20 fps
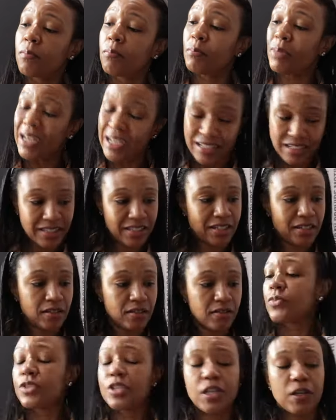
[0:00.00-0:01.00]
but
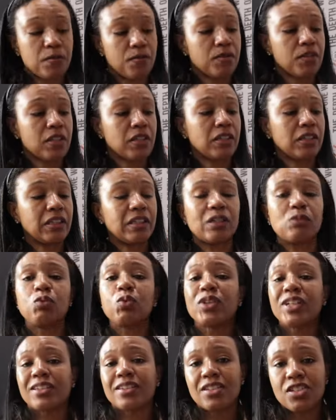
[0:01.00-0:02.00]
definitely
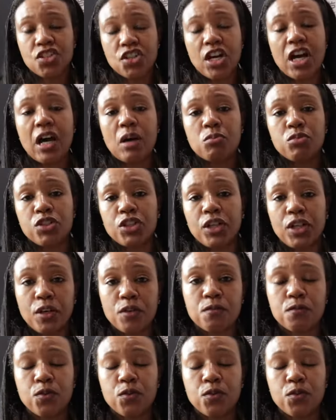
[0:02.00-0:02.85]
will get the job done